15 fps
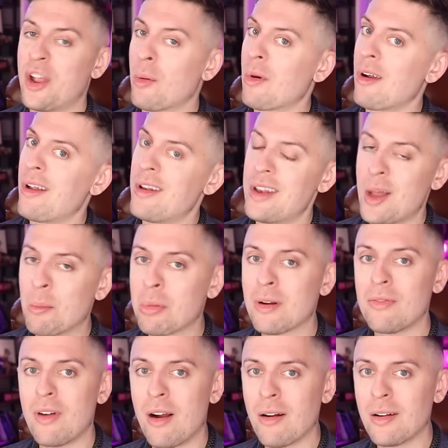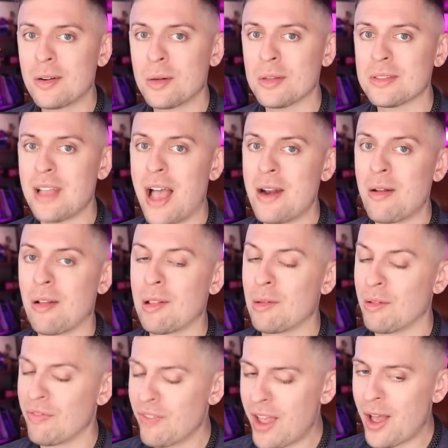There were a number of articles I not
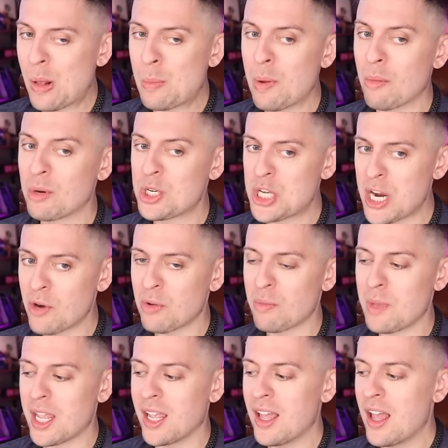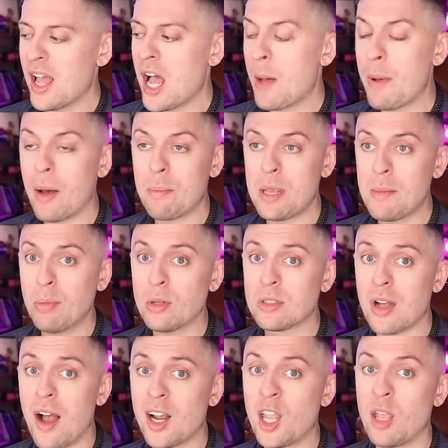only found but were shared with me about people
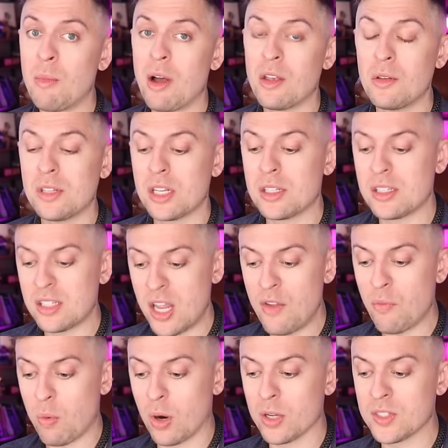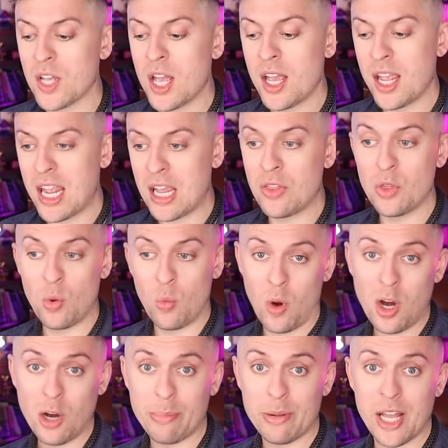talking about using safe words in the
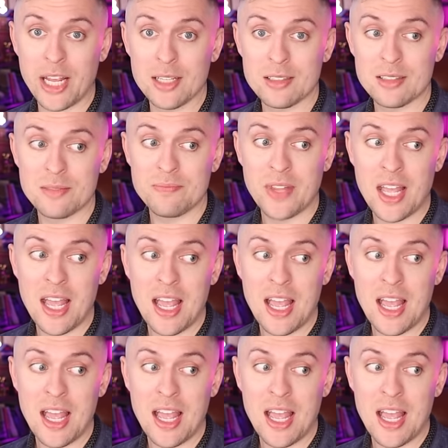workplace.